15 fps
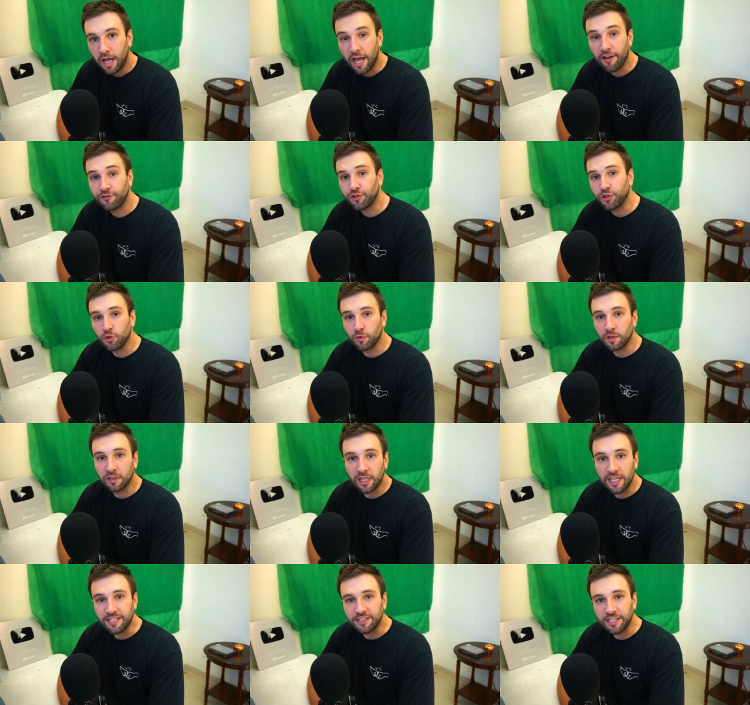After
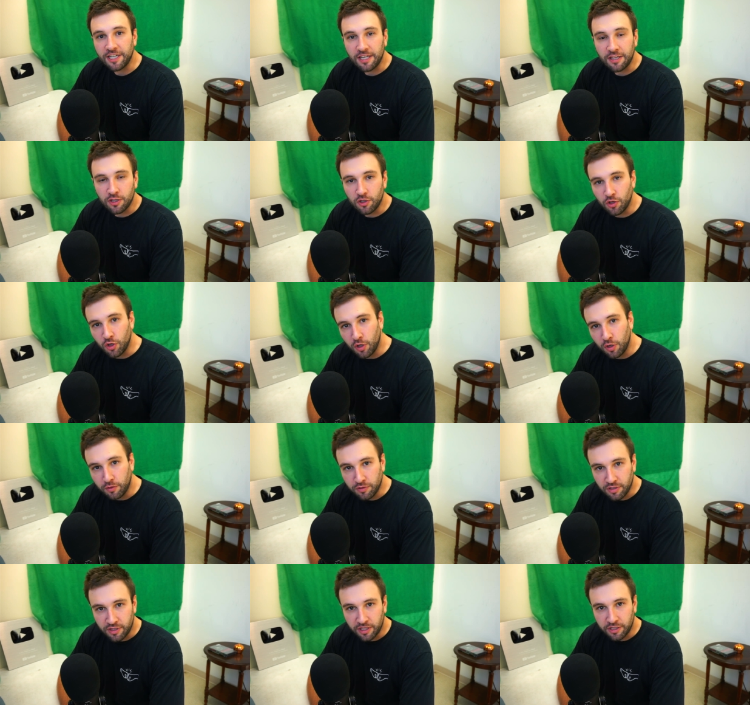releasing the
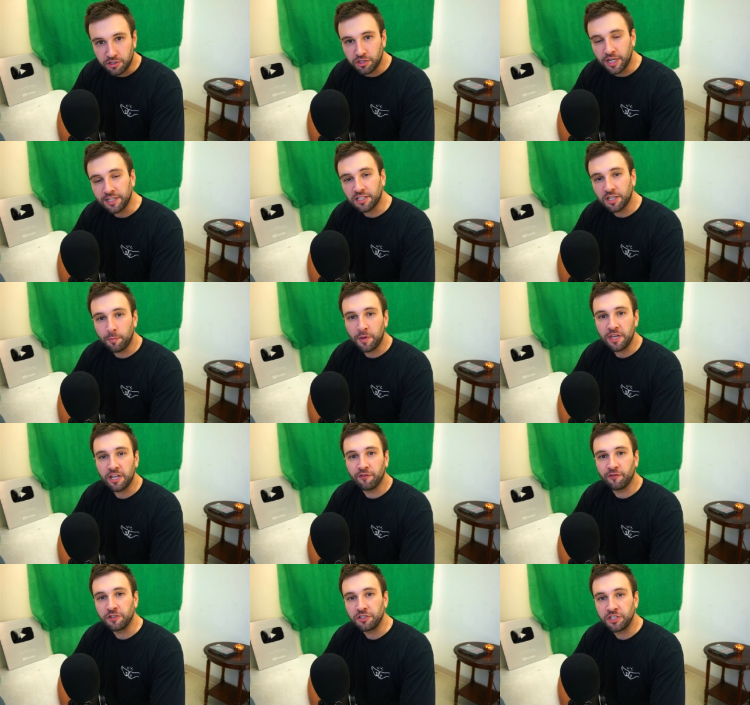news, the
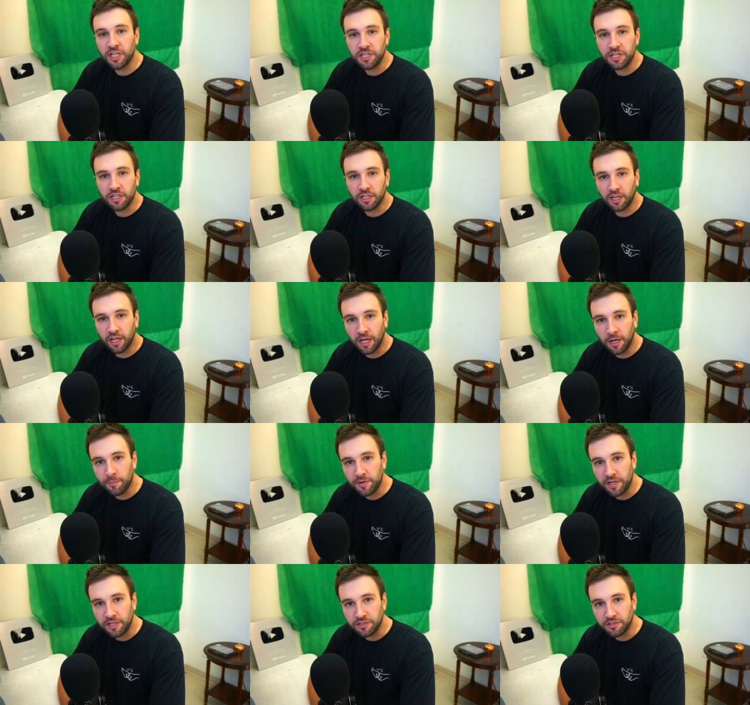Chesapeake, Virginia
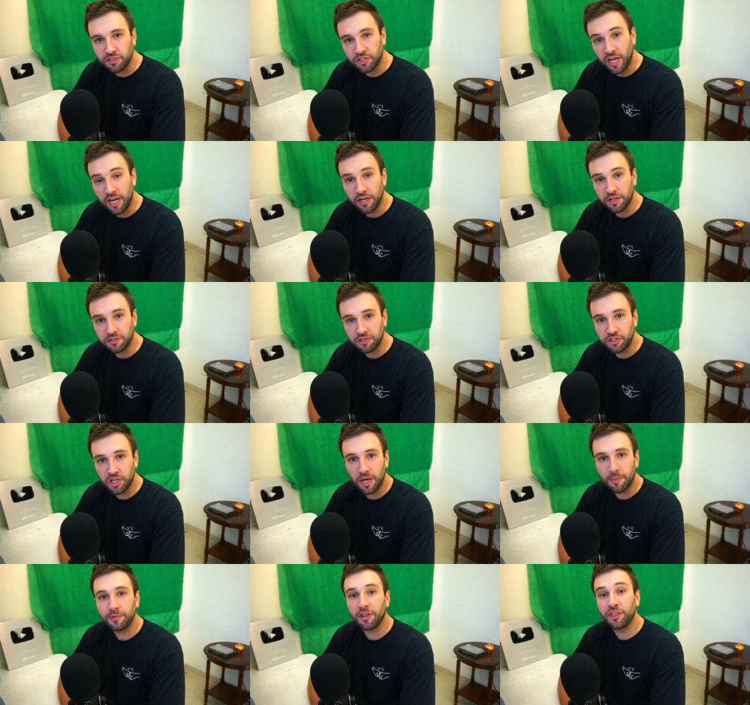company's shares
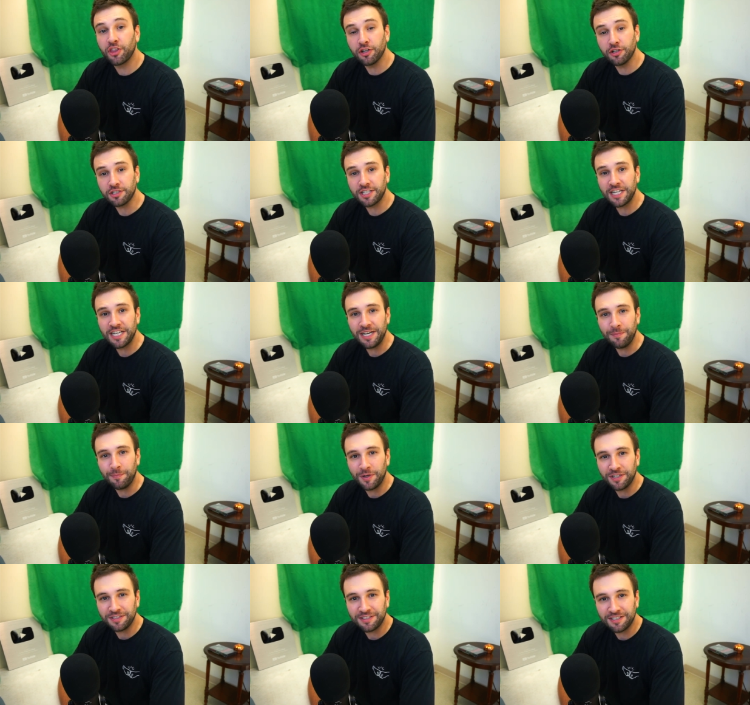jumped
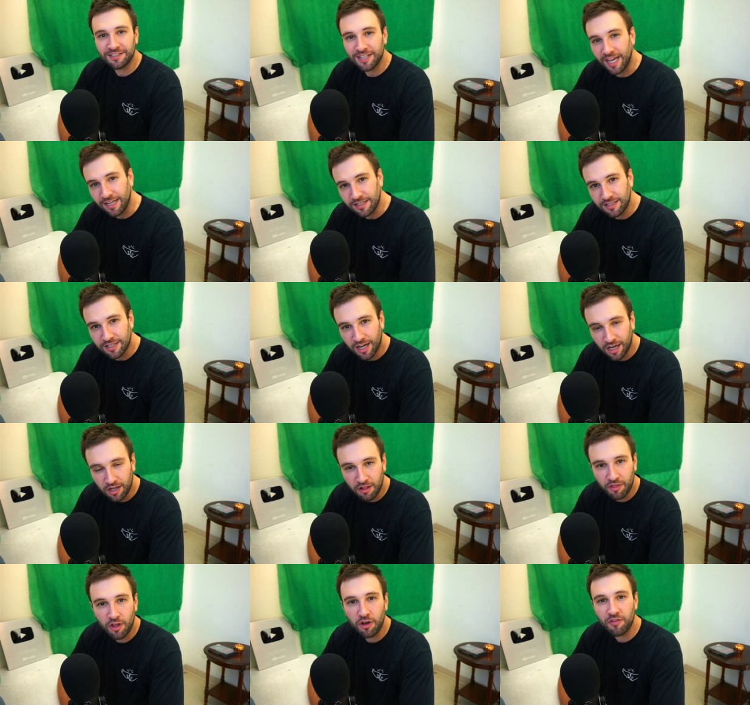13%,
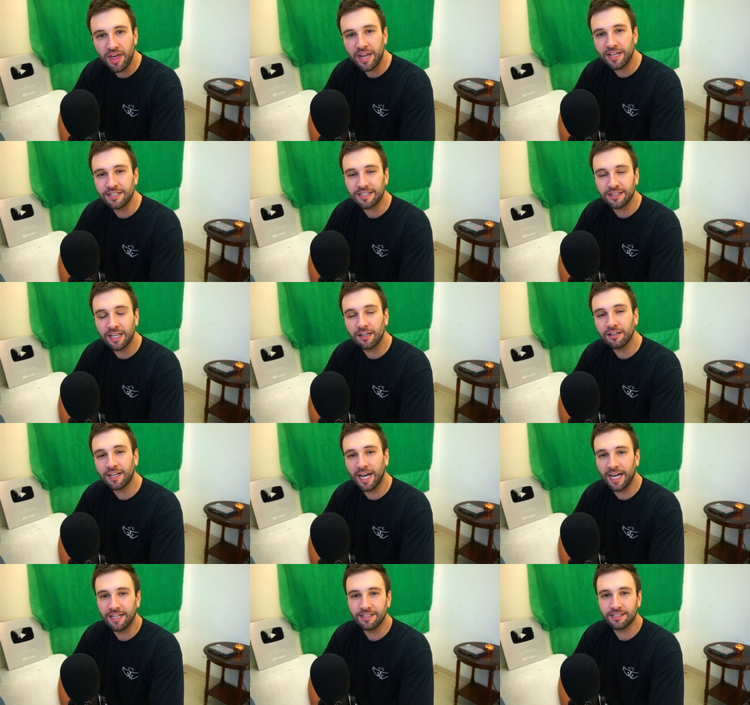although that is little
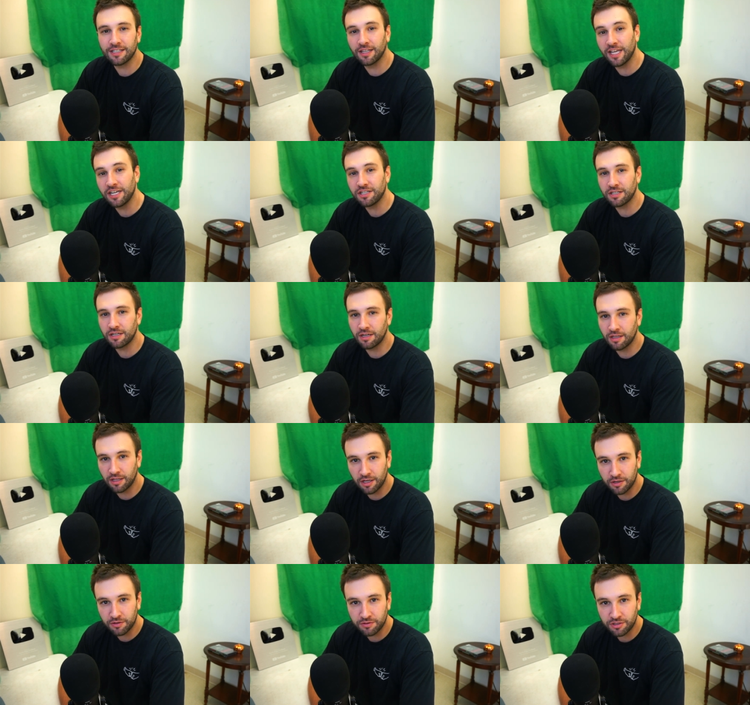consolation to
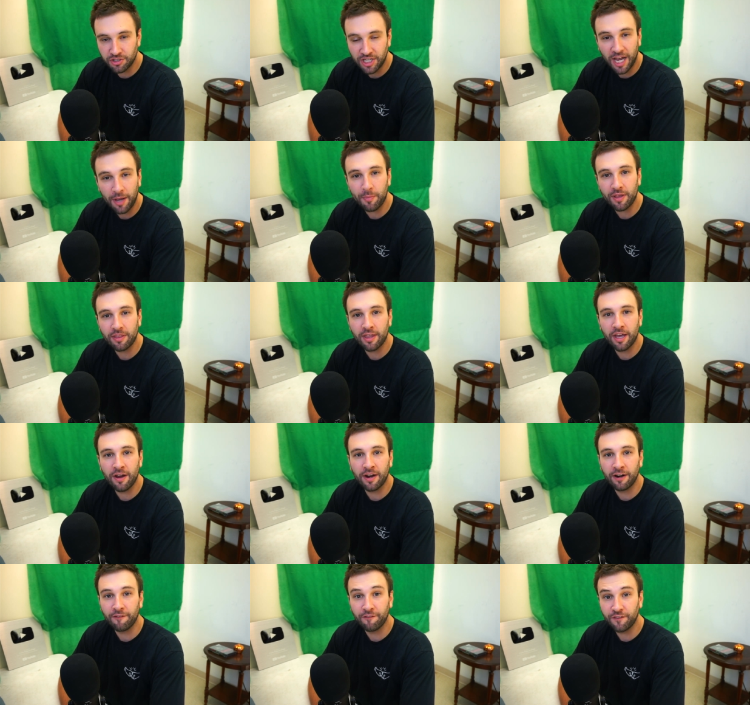those shopping there
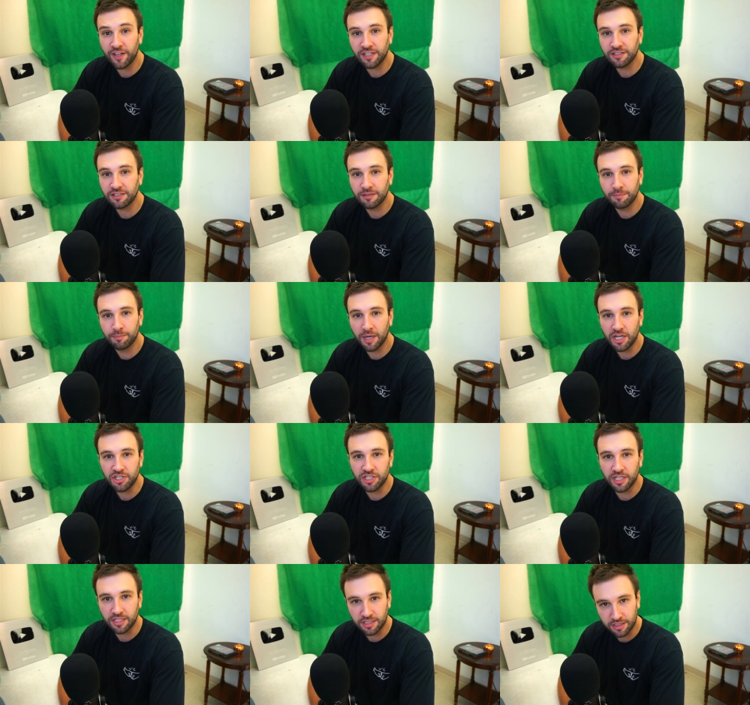on a fixed
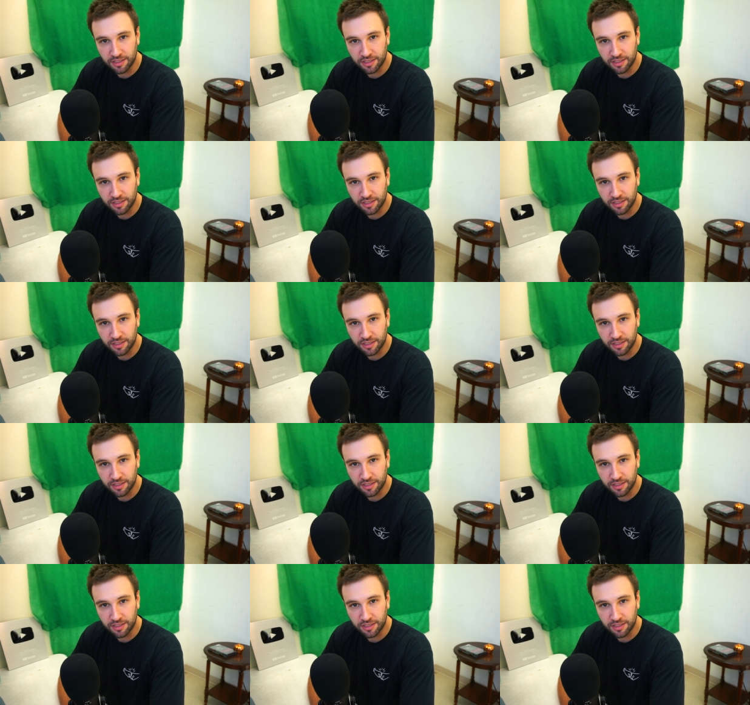budget.